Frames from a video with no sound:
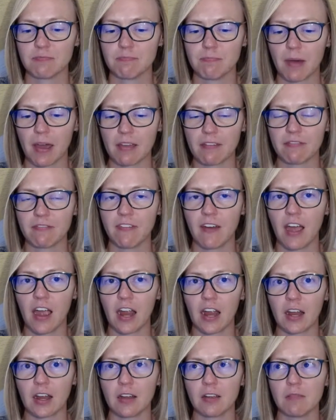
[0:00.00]
by
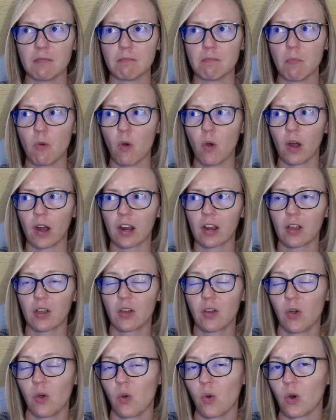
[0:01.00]
far more
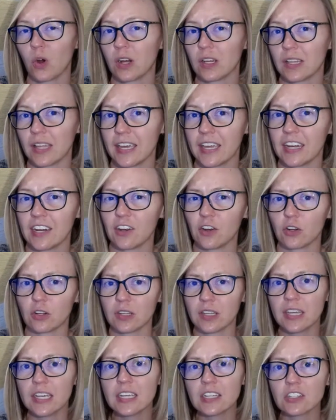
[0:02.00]
correlated or
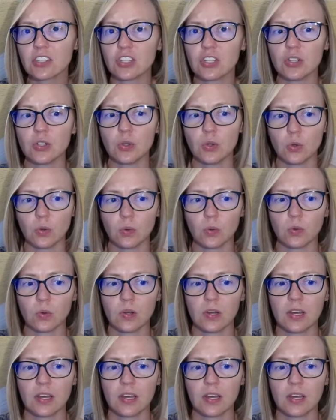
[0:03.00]
linked to